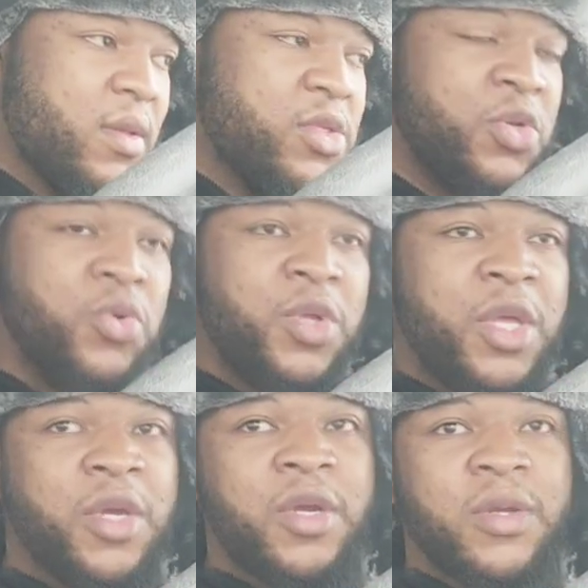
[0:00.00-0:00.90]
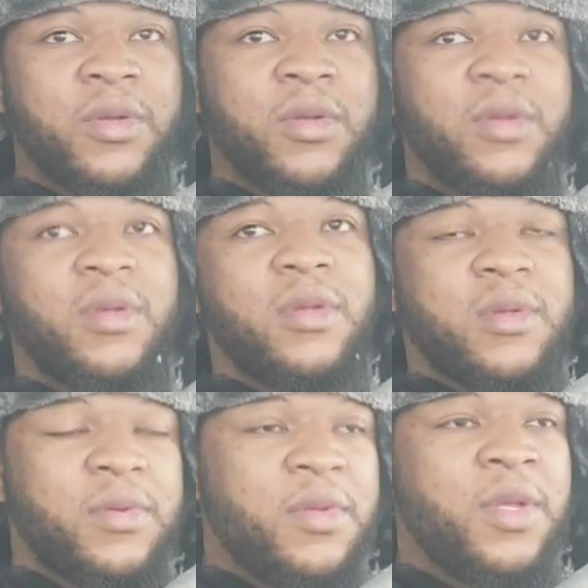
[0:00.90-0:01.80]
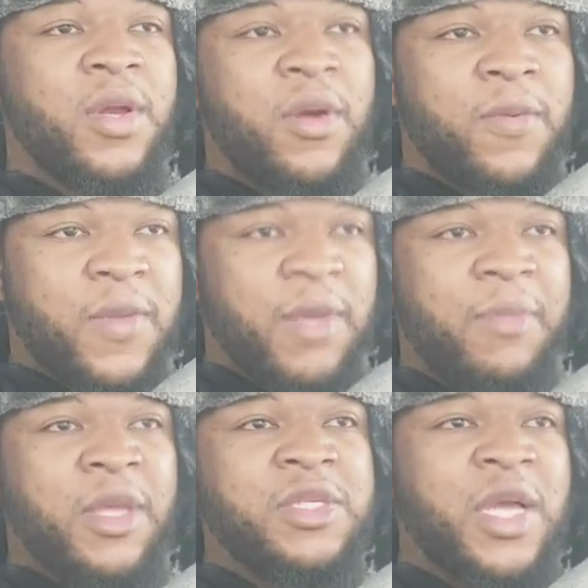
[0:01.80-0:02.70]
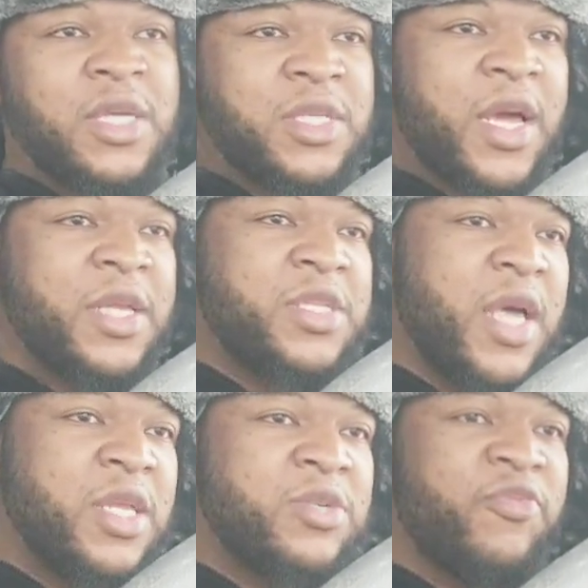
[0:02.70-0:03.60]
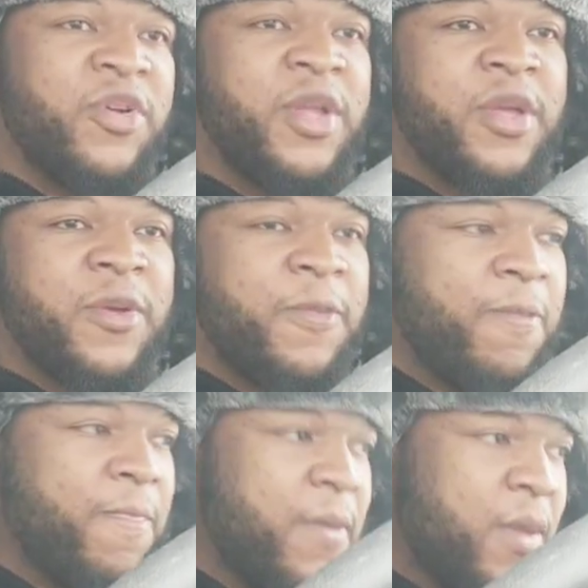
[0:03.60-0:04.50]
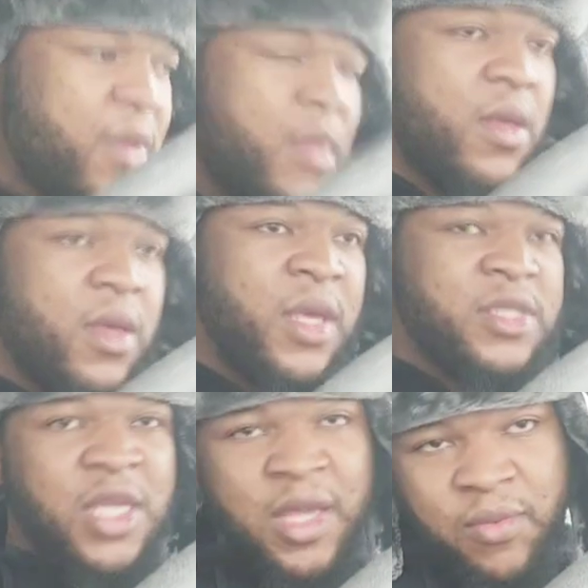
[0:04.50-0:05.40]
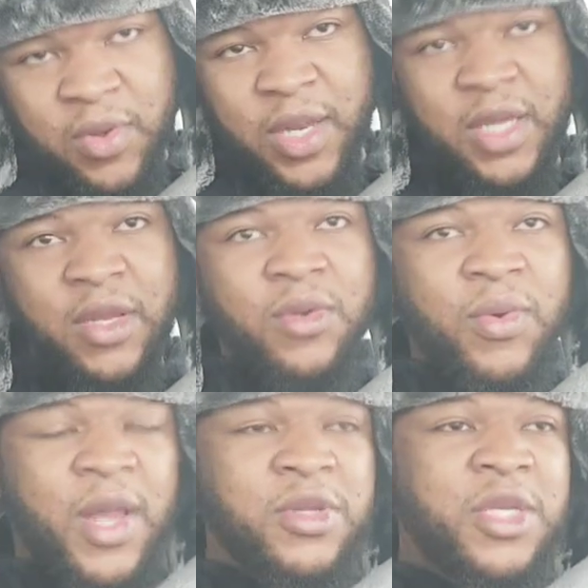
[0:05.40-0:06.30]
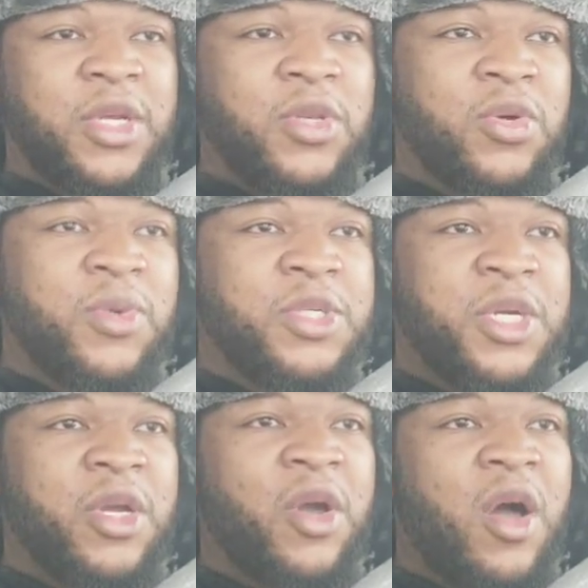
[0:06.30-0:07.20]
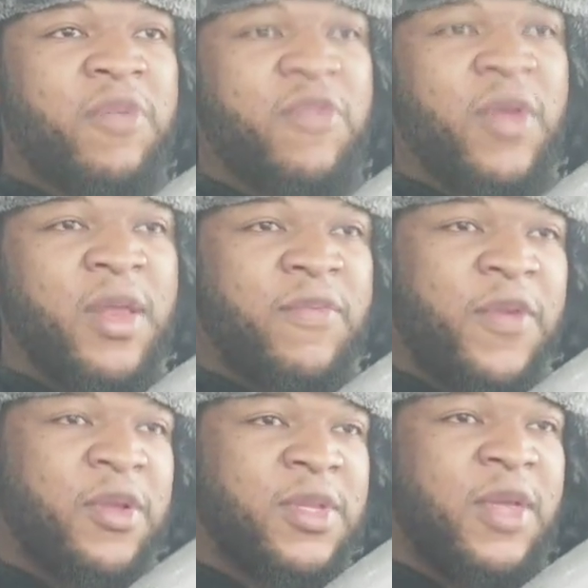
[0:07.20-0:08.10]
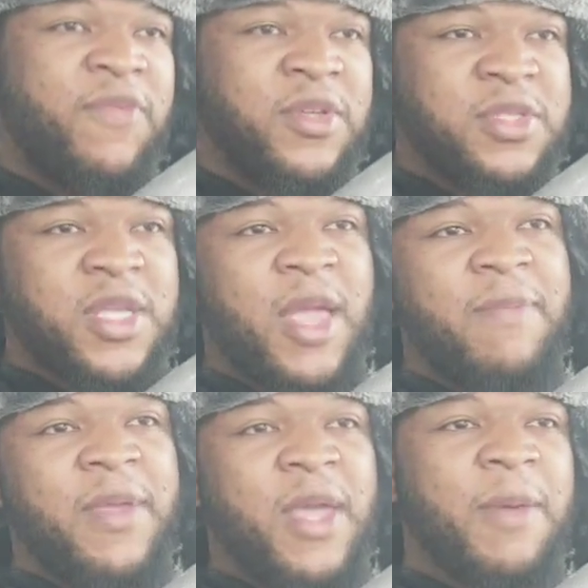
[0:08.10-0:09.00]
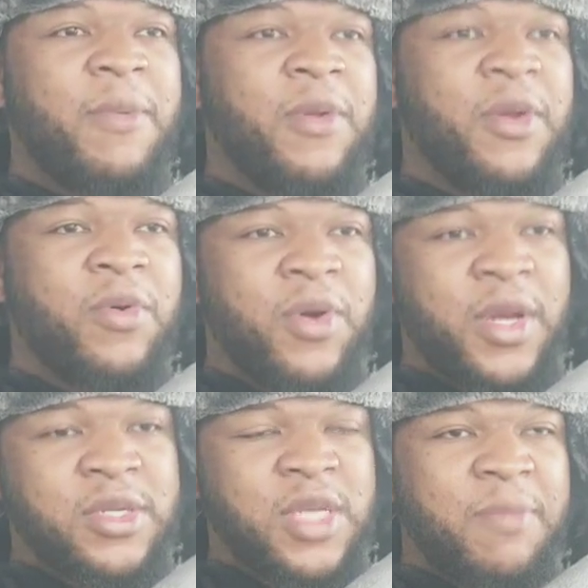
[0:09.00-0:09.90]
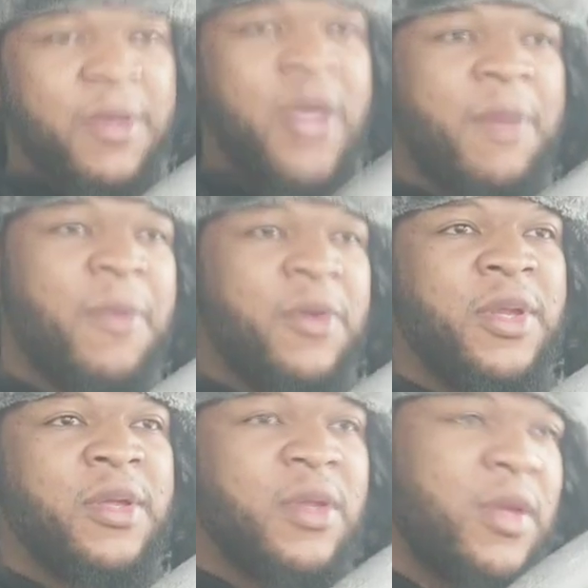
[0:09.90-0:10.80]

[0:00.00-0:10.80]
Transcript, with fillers: It's a new year, you know, and Ben Johnson got a challenge in front of him, and seeing what he can, what else he can do with Jared Goff, so NFL defenses can't pick up on it, coordinators can't pick up on it.